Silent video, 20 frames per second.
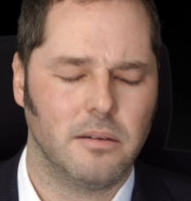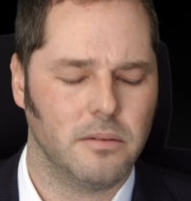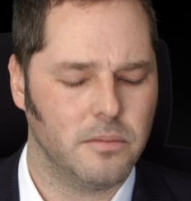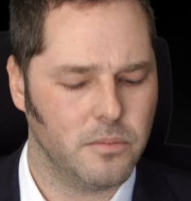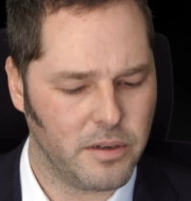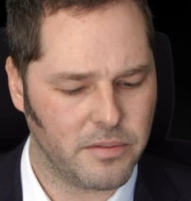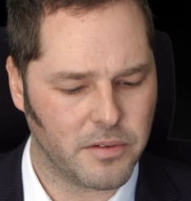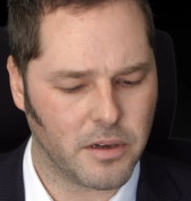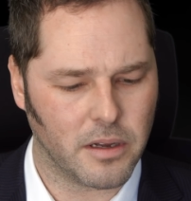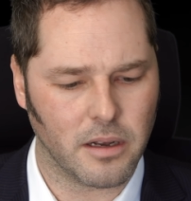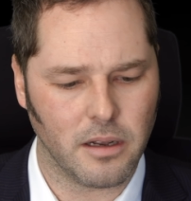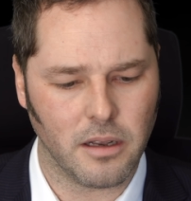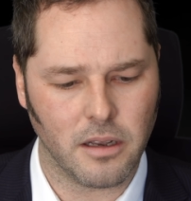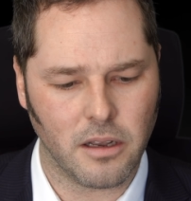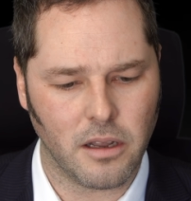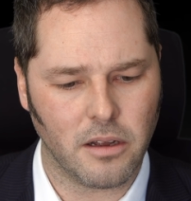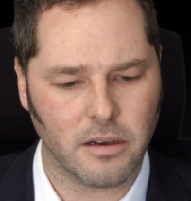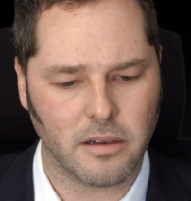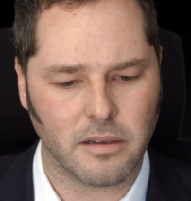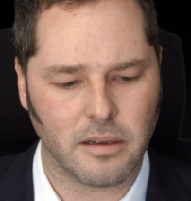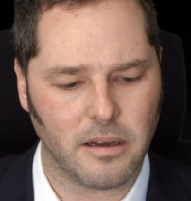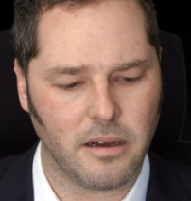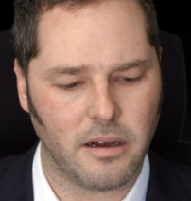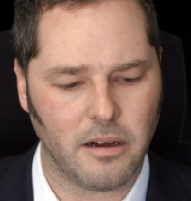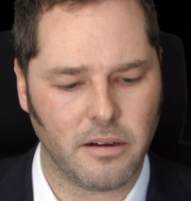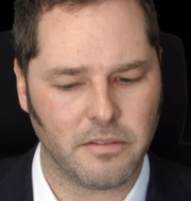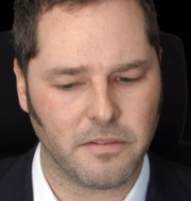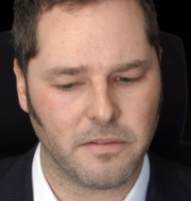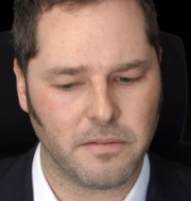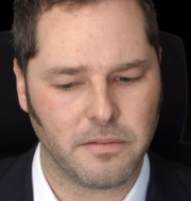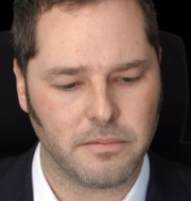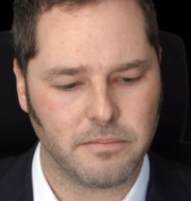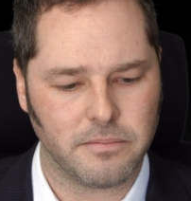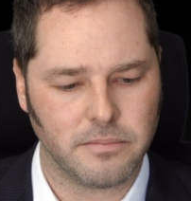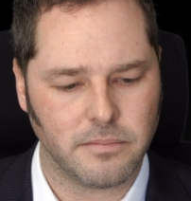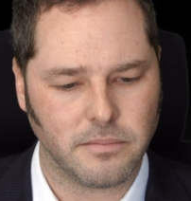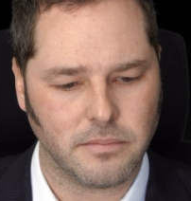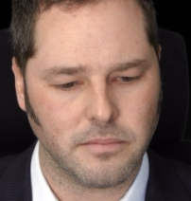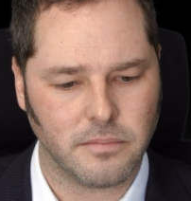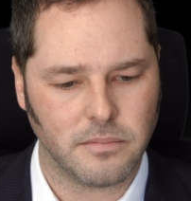We've got a lot of
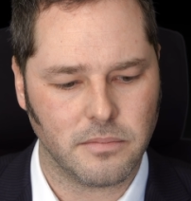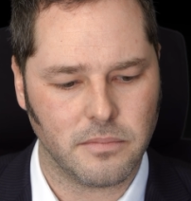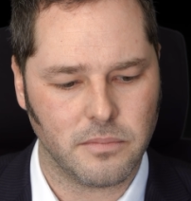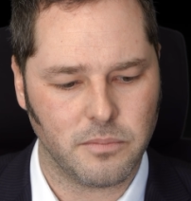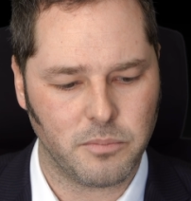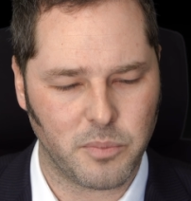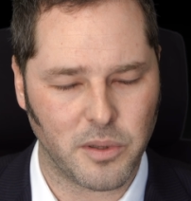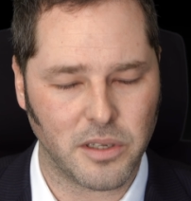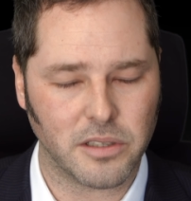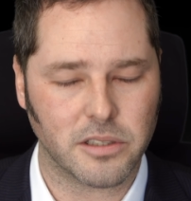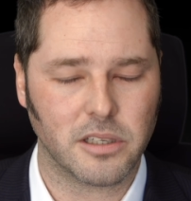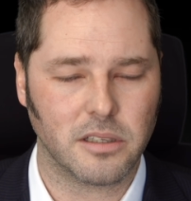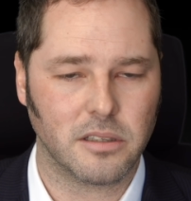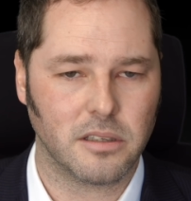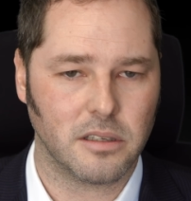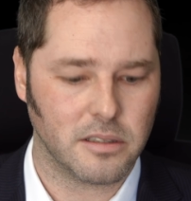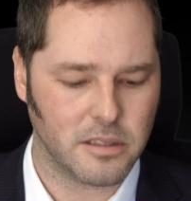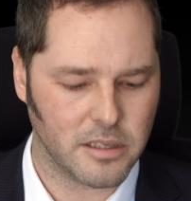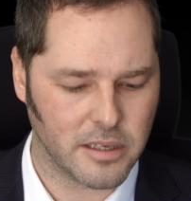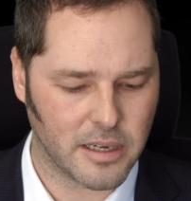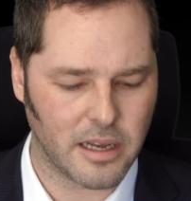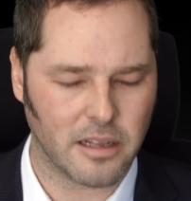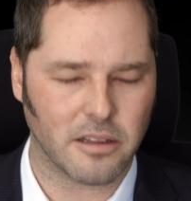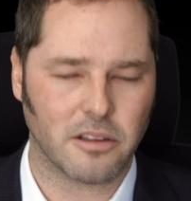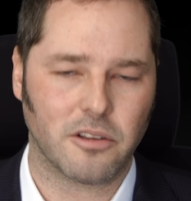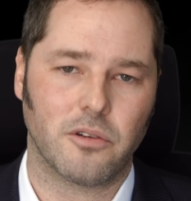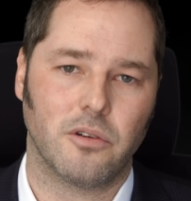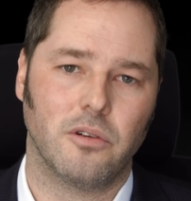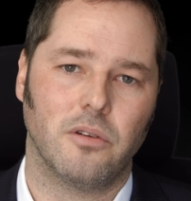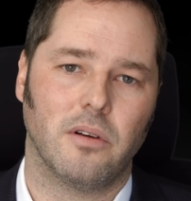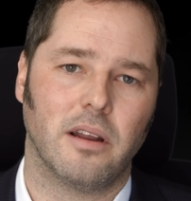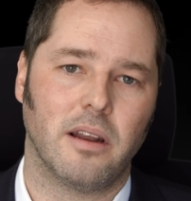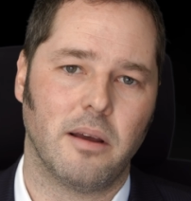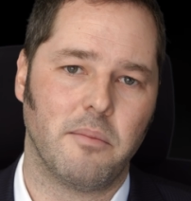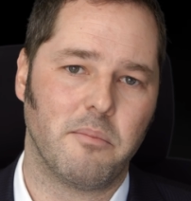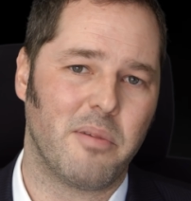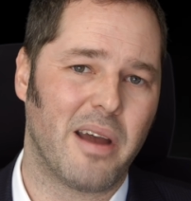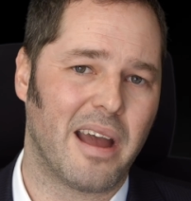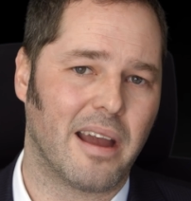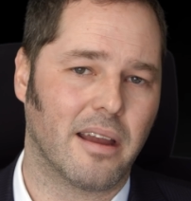bullshit to cut through and
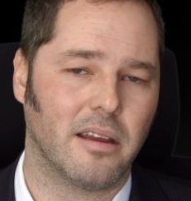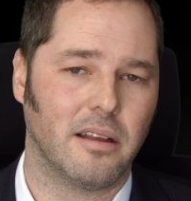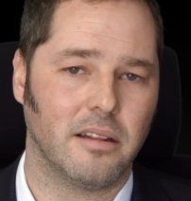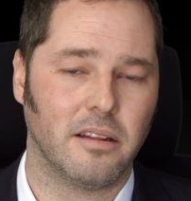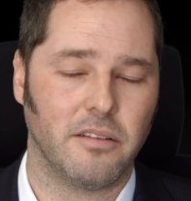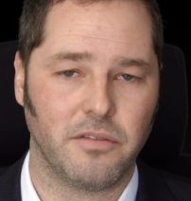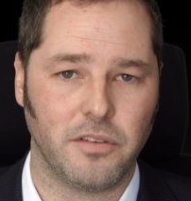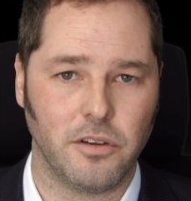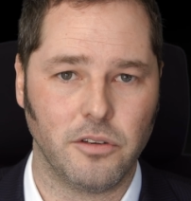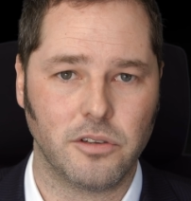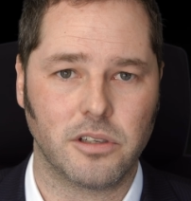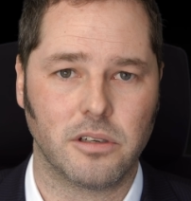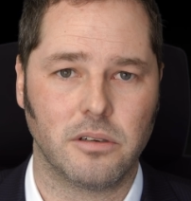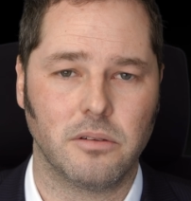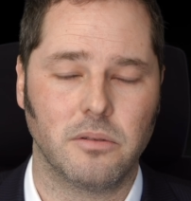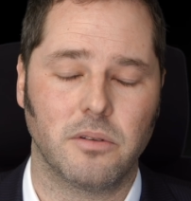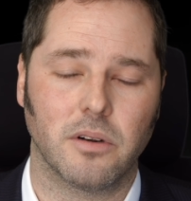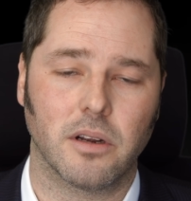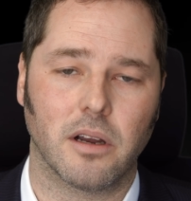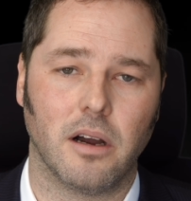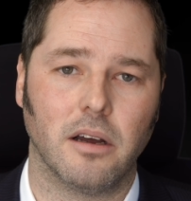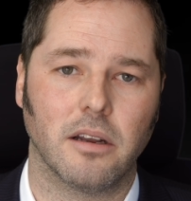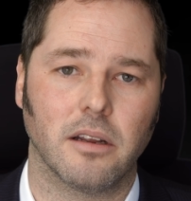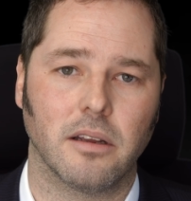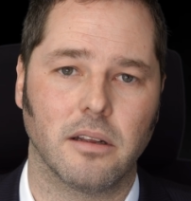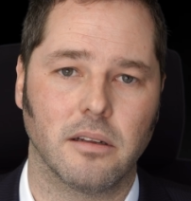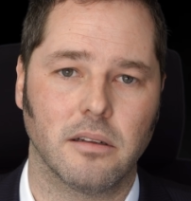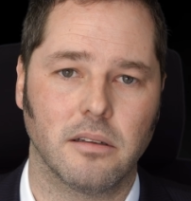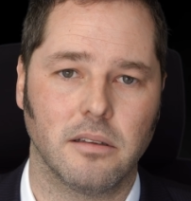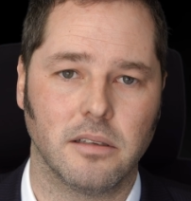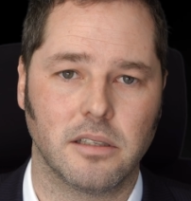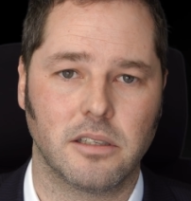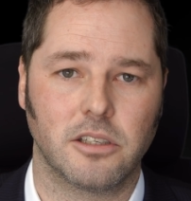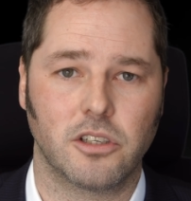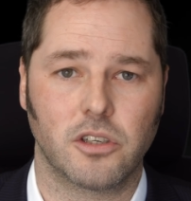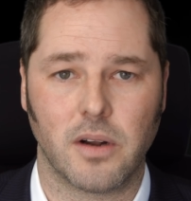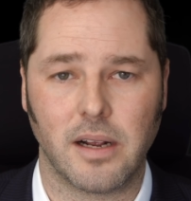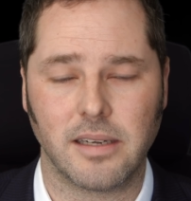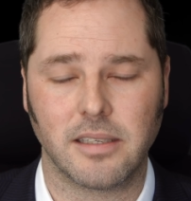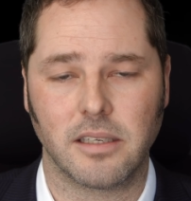unpack in the future regarding this
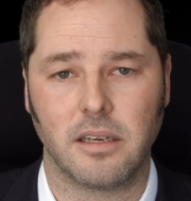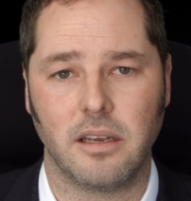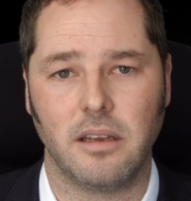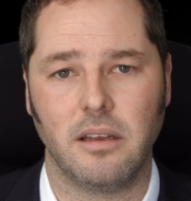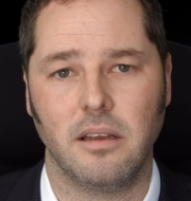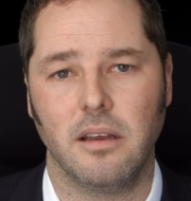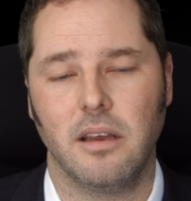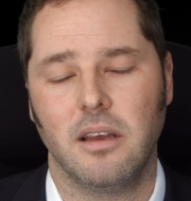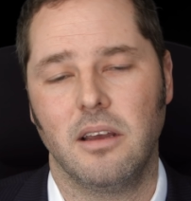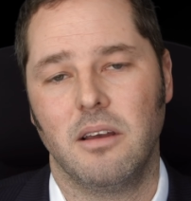tragedy.